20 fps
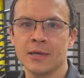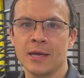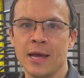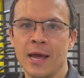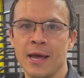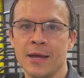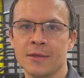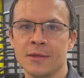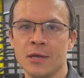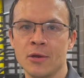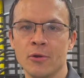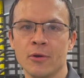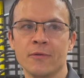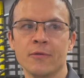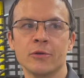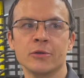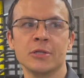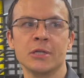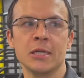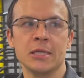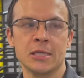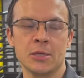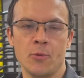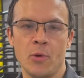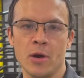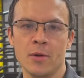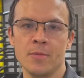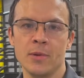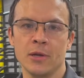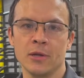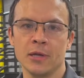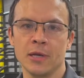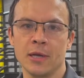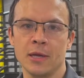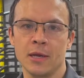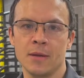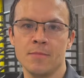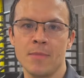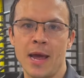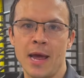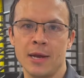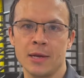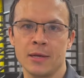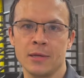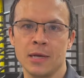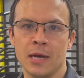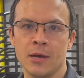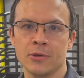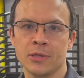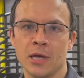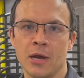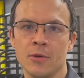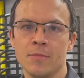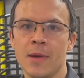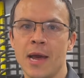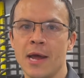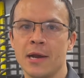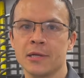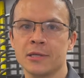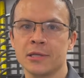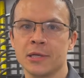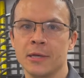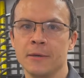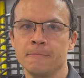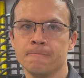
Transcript: at the University Square building in downtown Madison.